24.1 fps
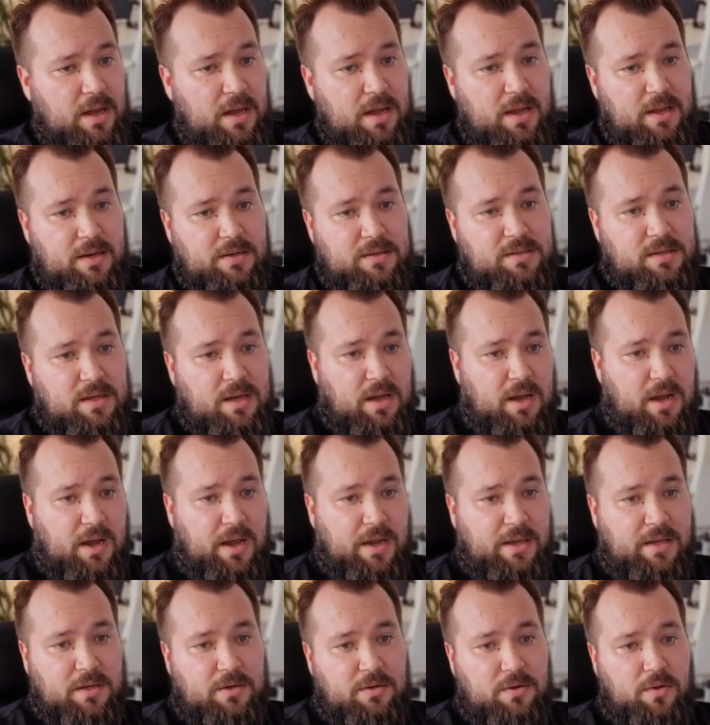and
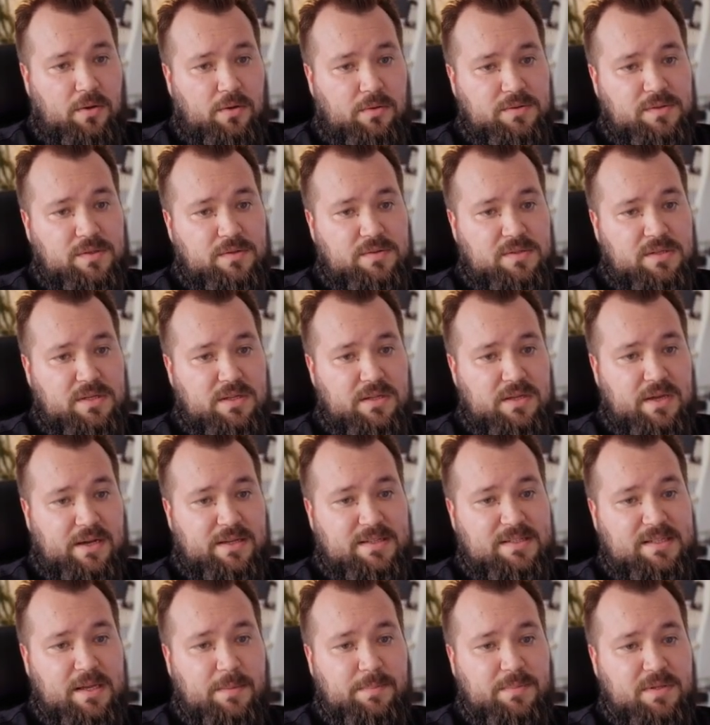I can also see the
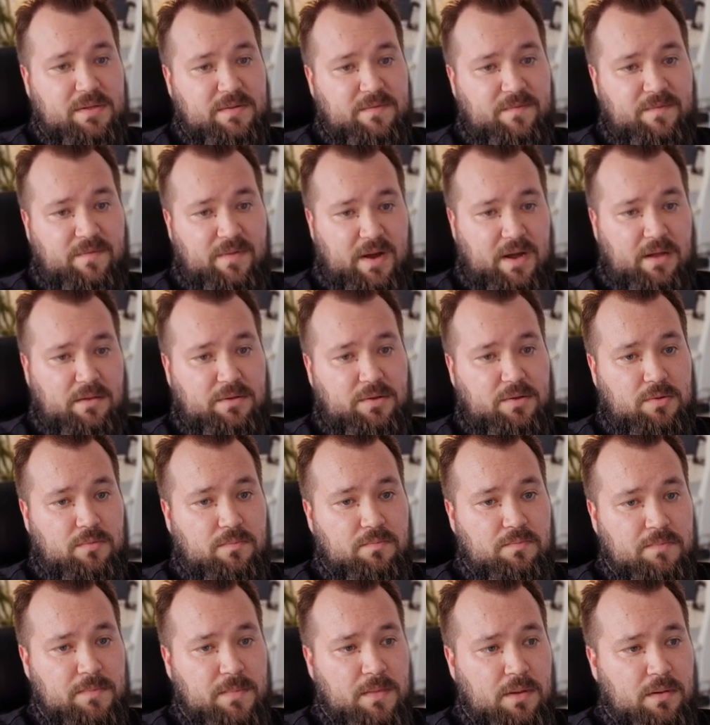accepted
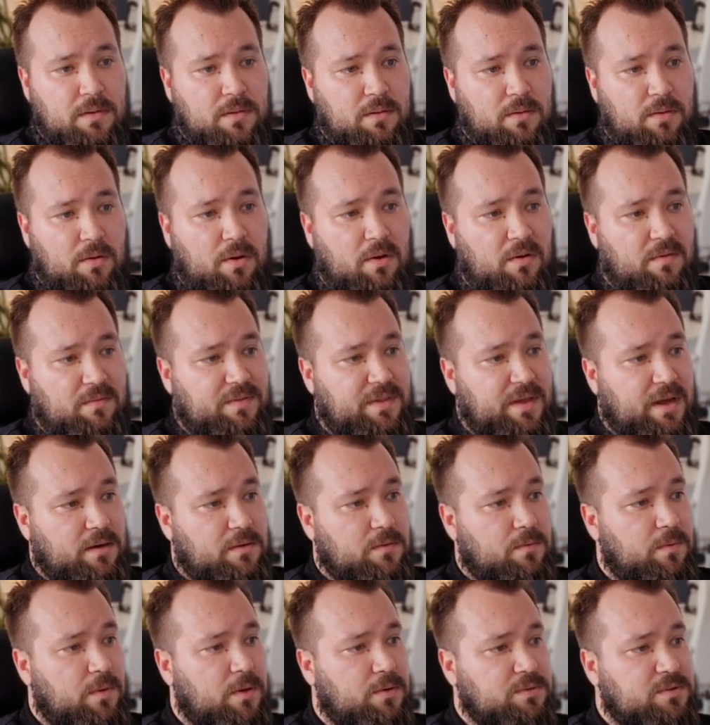value of
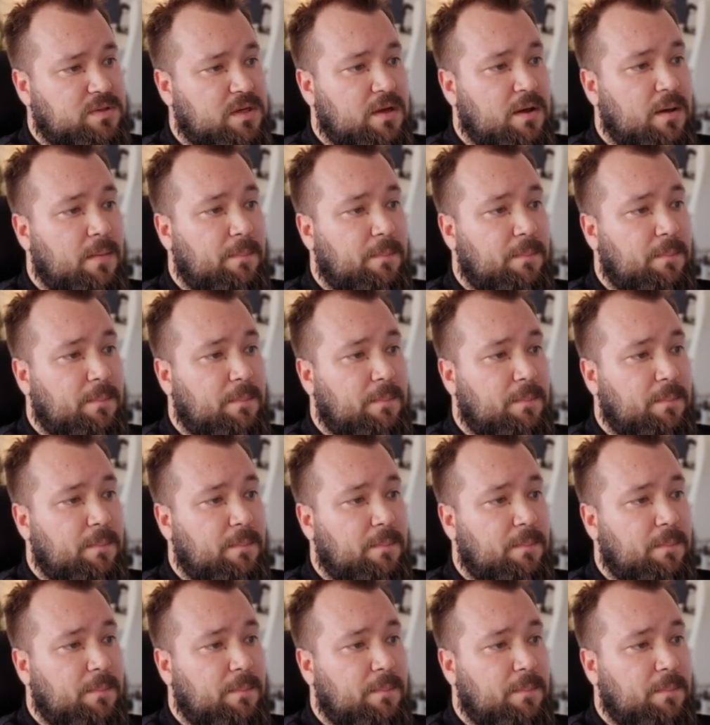that quote,